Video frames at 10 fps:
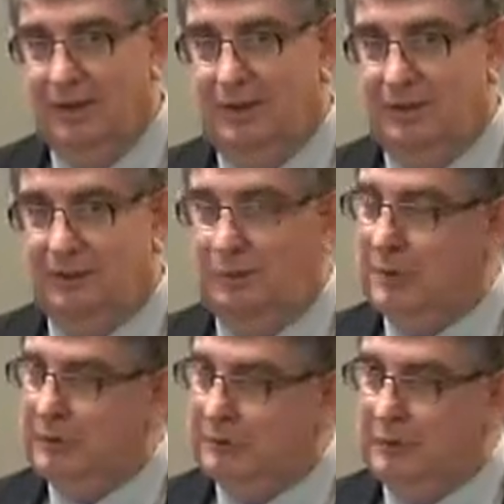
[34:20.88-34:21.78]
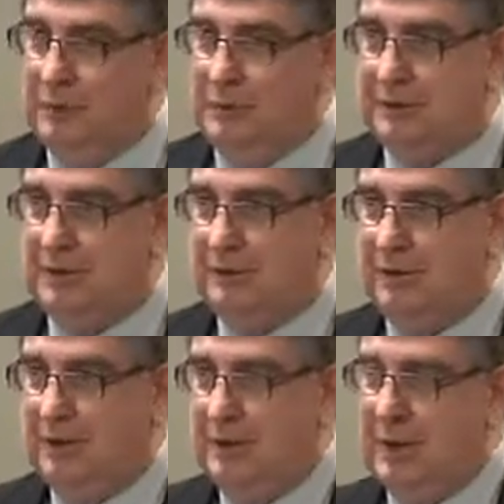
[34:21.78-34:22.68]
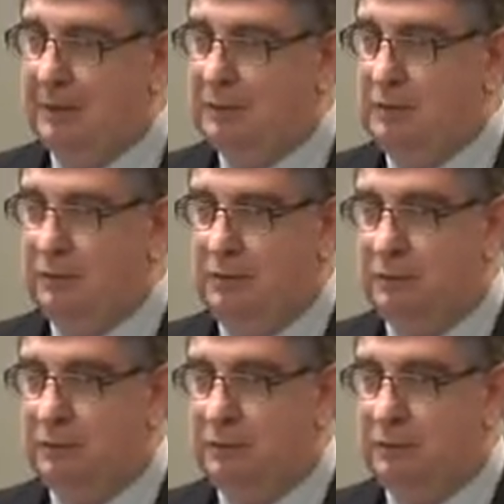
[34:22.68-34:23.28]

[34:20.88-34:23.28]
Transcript: It's almost one of those things you perhaps do for